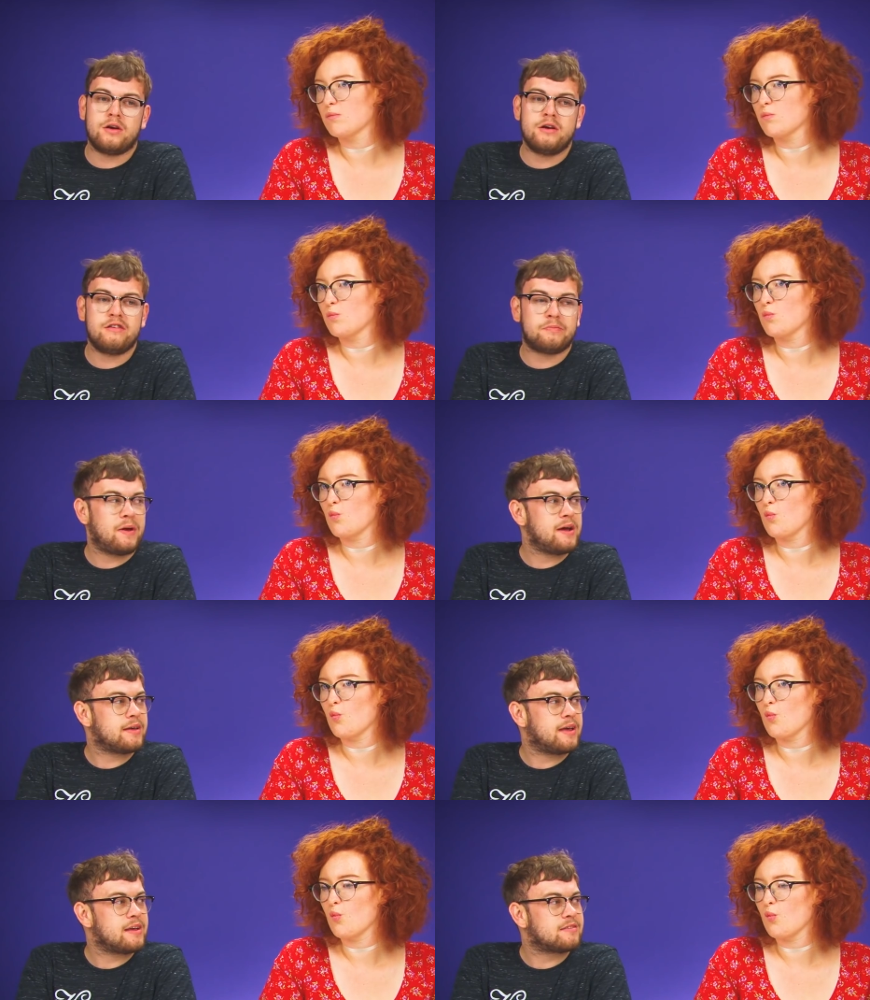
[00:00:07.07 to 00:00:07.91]
Speaker 1: Irish
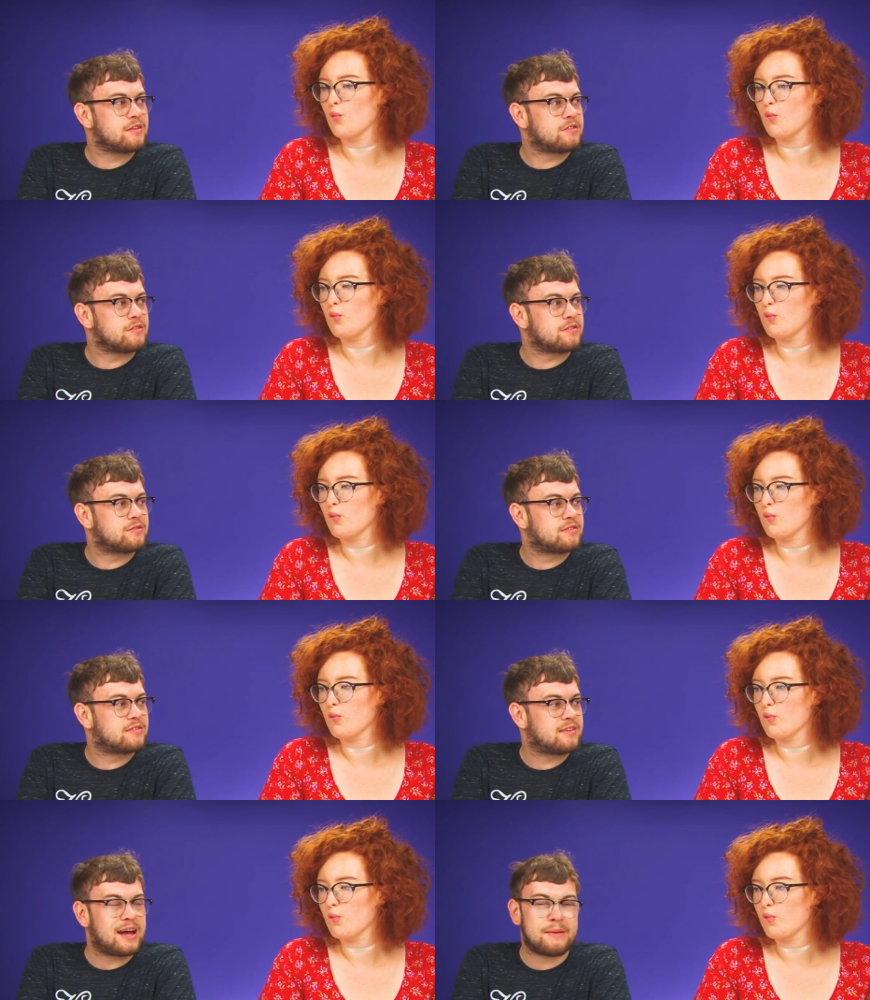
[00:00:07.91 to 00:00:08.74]
pancakes are
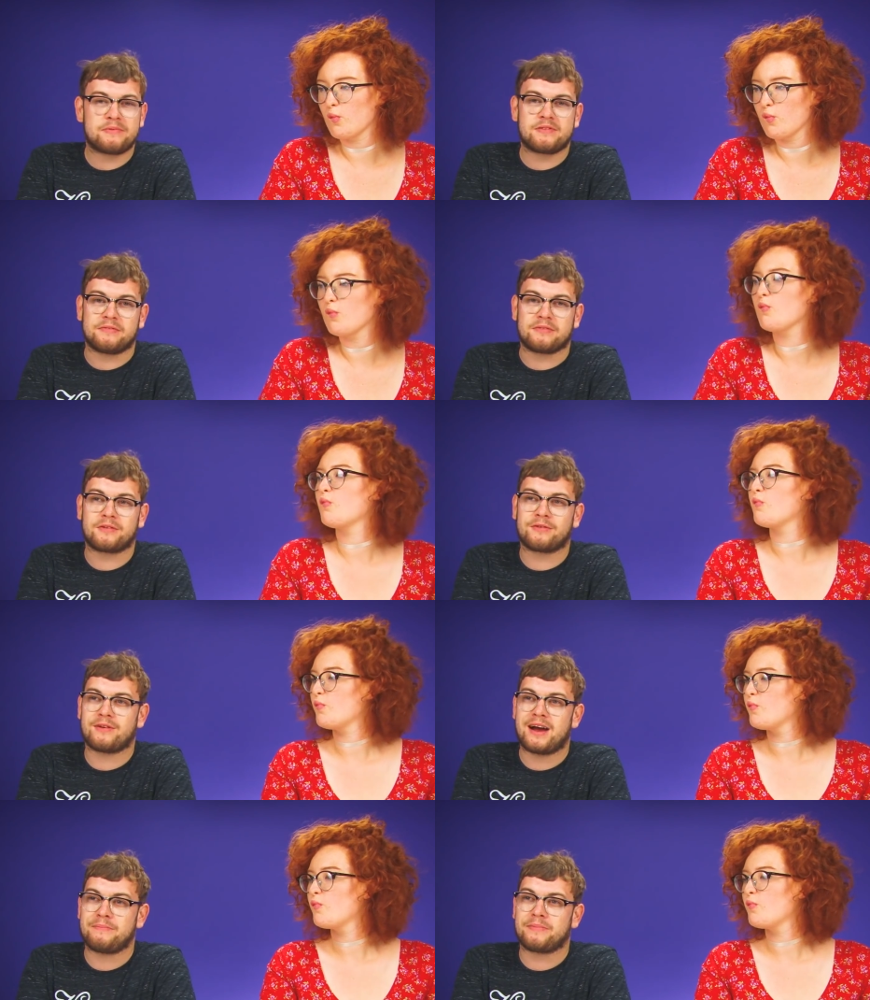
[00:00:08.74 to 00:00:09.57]
just slaps of
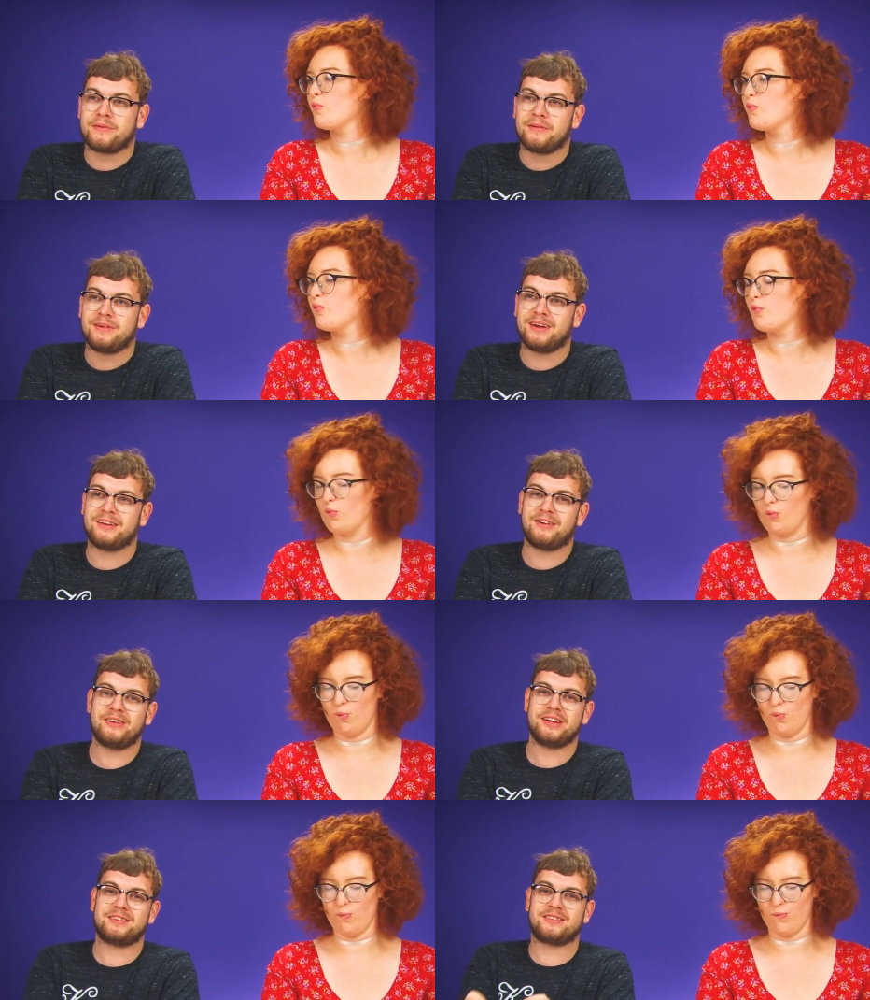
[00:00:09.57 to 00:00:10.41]
crap, and
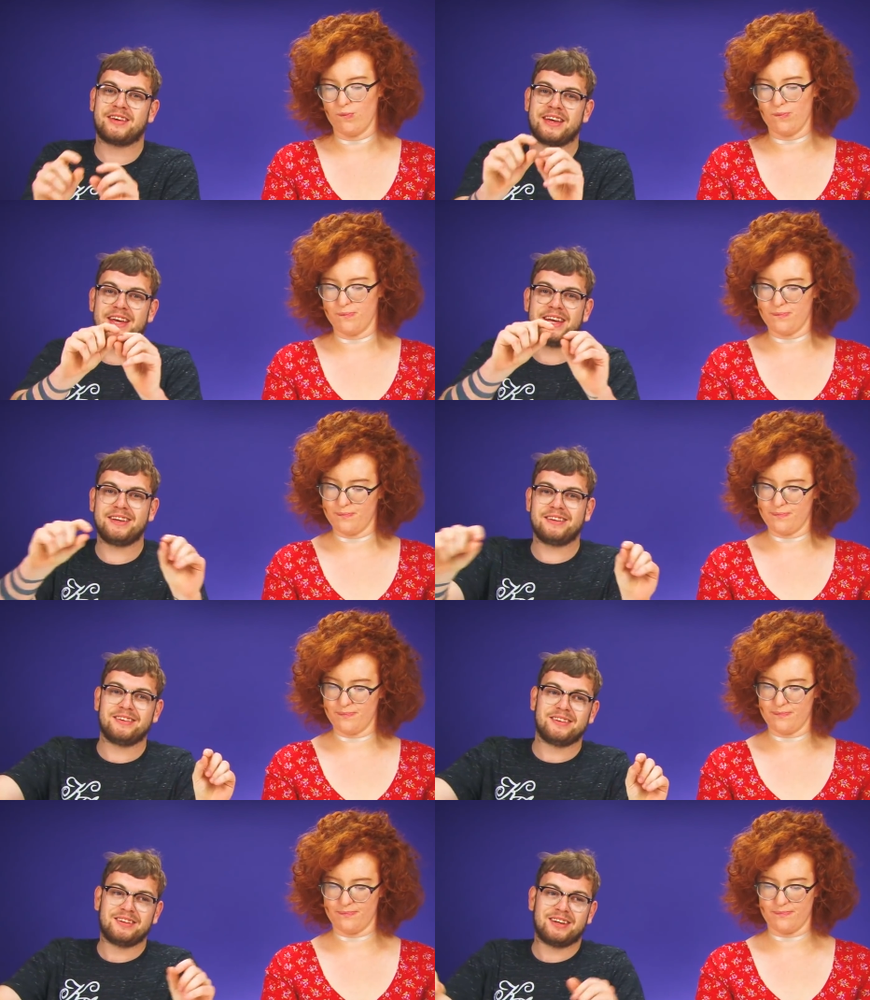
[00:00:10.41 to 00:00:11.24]
they're real
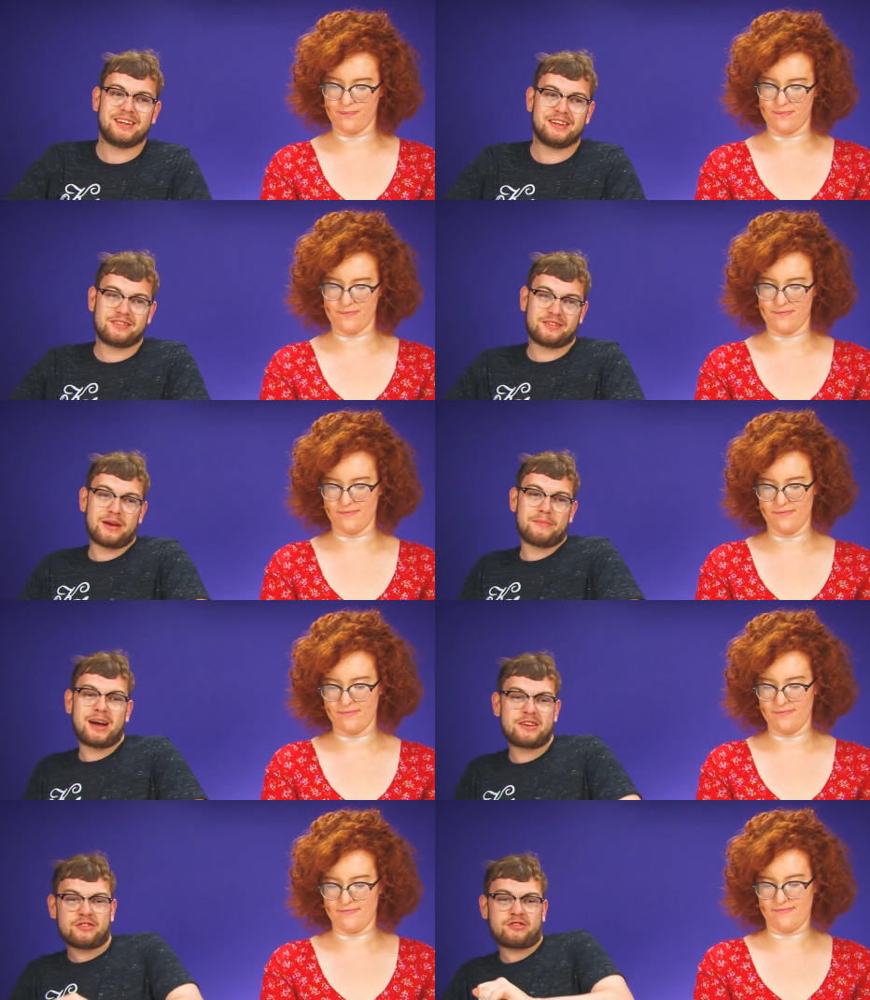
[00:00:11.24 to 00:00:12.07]
thin, and they just, your
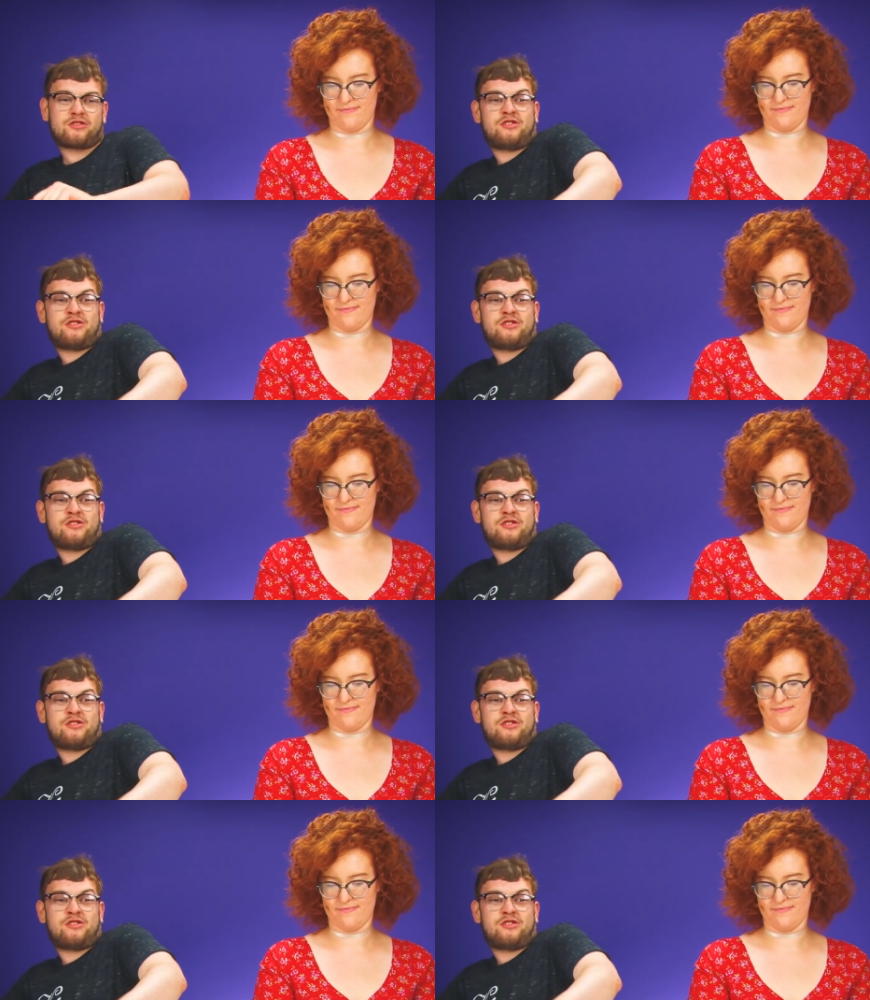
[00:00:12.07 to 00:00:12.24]
ma just